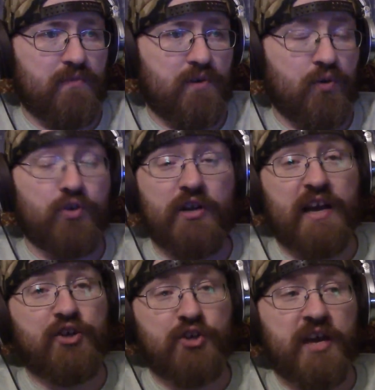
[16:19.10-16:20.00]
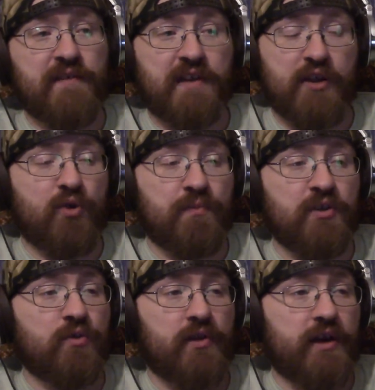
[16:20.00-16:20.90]
Or you gotta shave, and I don't mean
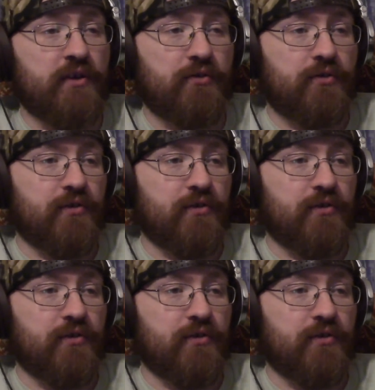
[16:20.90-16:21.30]
your legs.